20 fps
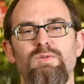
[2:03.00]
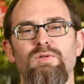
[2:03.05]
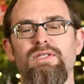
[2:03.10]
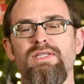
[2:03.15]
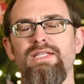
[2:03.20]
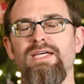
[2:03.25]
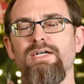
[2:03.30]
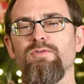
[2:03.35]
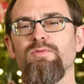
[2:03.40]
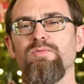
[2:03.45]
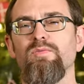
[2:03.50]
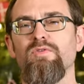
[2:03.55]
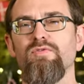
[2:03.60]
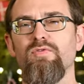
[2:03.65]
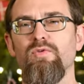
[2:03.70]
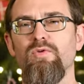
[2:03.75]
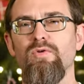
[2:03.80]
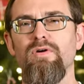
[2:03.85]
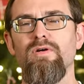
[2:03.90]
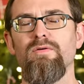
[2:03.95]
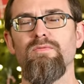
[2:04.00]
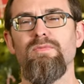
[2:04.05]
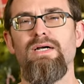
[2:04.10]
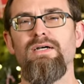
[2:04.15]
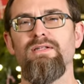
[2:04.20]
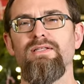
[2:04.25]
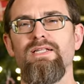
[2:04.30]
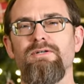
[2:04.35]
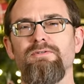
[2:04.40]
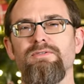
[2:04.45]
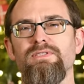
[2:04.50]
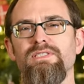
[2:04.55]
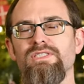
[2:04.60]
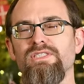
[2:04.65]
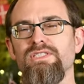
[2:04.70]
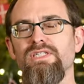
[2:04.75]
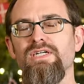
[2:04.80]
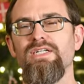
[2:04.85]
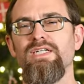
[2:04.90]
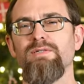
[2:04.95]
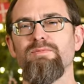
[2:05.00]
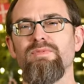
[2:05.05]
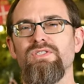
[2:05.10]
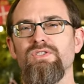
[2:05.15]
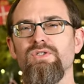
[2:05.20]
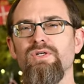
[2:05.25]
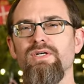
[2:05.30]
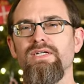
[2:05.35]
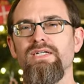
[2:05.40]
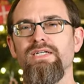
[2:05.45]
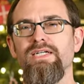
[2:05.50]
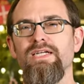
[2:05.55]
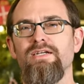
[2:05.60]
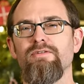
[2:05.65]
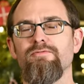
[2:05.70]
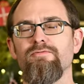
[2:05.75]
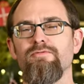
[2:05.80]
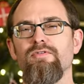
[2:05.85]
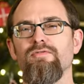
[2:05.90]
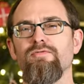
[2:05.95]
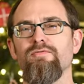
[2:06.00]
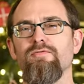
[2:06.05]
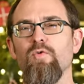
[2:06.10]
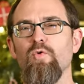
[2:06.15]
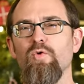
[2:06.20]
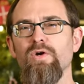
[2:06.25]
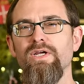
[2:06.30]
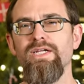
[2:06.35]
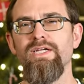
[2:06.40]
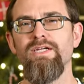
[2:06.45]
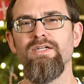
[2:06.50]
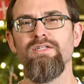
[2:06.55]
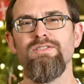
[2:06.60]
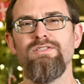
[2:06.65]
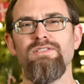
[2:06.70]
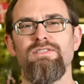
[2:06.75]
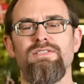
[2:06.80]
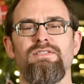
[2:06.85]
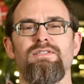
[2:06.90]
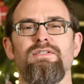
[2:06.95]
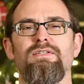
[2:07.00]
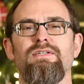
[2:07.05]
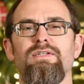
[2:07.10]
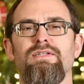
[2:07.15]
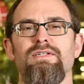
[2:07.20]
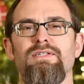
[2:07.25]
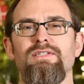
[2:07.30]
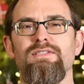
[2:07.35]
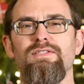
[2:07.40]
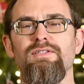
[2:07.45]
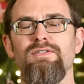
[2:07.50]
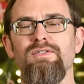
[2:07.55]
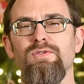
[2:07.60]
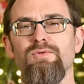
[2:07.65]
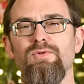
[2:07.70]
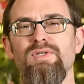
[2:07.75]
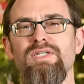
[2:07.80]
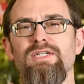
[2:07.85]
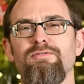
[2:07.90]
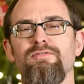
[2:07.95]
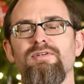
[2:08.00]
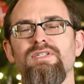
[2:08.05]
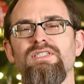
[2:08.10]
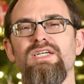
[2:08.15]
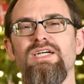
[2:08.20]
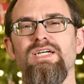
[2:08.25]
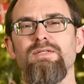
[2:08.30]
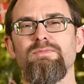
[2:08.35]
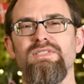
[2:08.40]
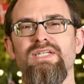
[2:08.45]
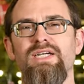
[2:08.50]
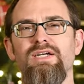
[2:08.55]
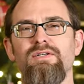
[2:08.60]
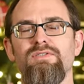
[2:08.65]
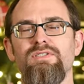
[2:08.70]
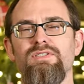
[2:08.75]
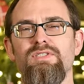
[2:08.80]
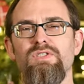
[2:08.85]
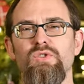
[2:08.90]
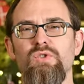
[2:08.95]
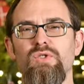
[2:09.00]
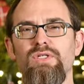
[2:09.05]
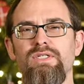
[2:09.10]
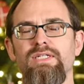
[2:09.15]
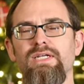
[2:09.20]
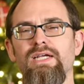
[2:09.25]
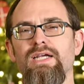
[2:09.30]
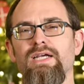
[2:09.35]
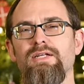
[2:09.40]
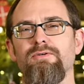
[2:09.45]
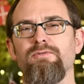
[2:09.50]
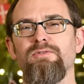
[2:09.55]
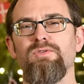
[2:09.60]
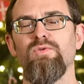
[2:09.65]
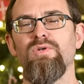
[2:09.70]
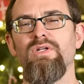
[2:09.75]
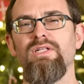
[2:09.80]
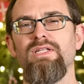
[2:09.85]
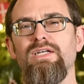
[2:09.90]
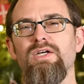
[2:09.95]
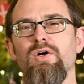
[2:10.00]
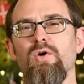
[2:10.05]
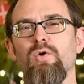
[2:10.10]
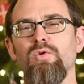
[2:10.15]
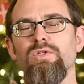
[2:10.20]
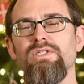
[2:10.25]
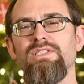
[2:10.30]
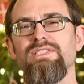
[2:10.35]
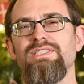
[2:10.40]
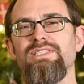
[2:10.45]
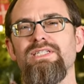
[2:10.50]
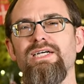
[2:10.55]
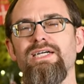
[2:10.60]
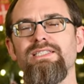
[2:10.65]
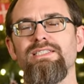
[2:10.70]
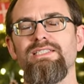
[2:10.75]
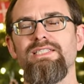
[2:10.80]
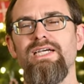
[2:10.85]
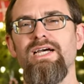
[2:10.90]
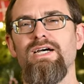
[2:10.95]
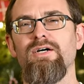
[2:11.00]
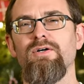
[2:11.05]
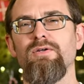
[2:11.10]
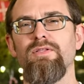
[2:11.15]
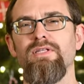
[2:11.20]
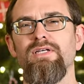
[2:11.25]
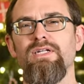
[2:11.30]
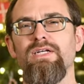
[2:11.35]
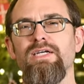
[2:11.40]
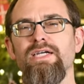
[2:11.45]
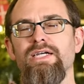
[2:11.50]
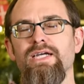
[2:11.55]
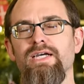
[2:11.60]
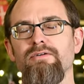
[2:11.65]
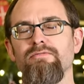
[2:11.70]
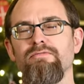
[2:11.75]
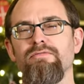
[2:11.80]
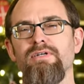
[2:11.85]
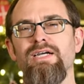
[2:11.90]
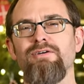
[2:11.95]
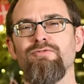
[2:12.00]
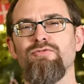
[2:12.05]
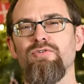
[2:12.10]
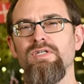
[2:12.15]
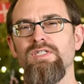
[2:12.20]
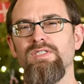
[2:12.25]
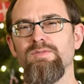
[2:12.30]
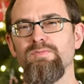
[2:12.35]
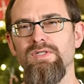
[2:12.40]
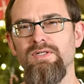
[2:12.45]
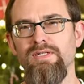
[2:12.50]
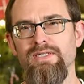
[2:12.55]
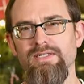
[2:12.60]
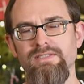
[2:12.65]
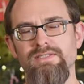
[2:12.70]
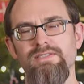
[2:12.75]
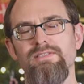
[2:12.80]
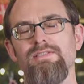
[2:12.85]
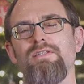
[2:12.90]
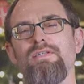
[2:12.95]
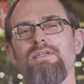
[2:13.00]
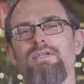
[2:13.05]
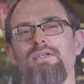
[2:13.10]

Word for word: about that one before, about that was a shot I've been trying to get for four years. Took three different times out to do it, and it was one of the coldest nights out that I have ever experienced